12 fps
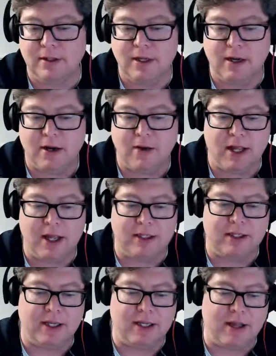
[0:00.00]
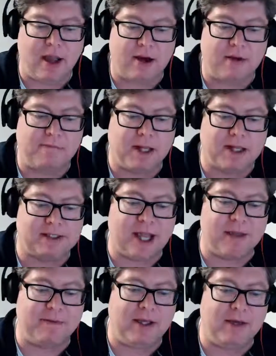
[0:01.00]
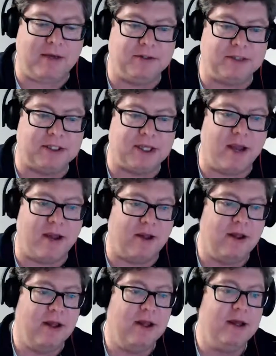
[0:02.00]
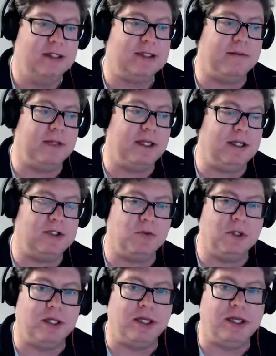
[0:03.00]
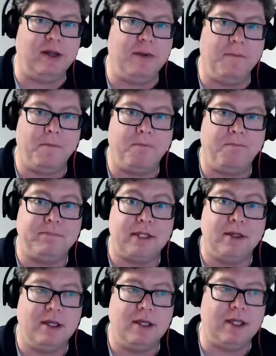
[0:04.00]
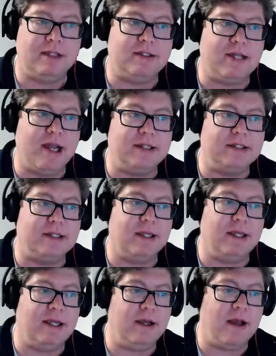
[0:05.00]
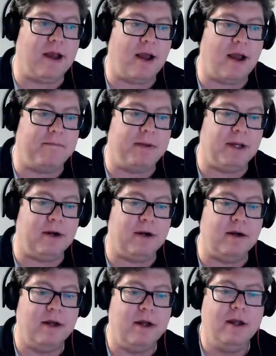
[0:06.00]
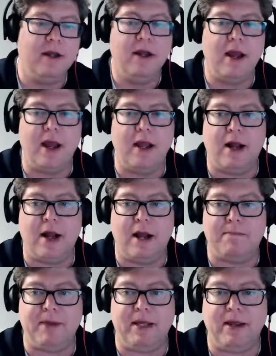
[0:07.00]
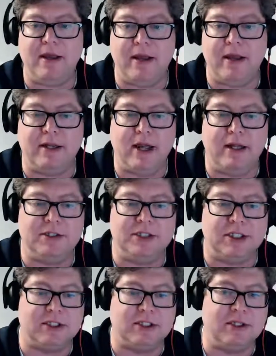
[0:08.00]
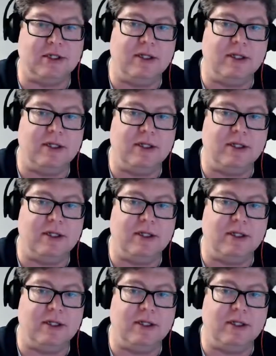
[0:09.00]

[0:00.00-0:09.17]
you know, in the hundred plus IBU scale, something that's really intensely uh, bitter and hoppy and, and just